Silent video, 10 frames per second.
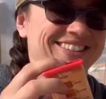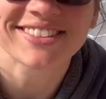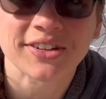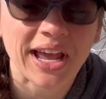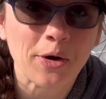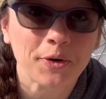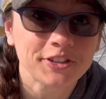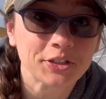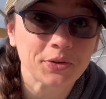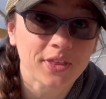So now we'll
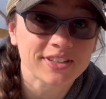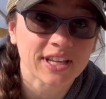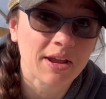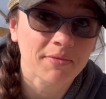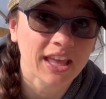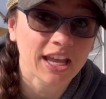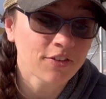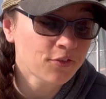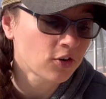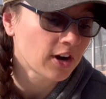do the same thing
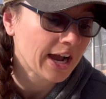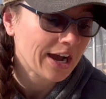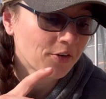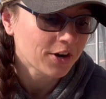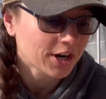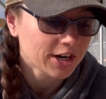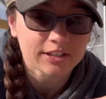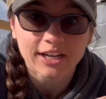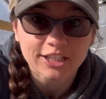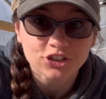for our
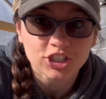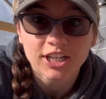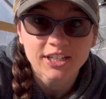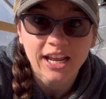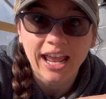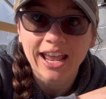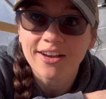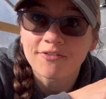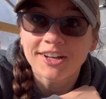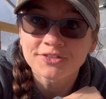nitrogen
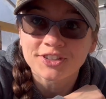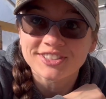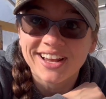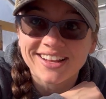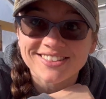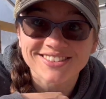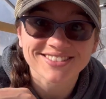and phosphorus test.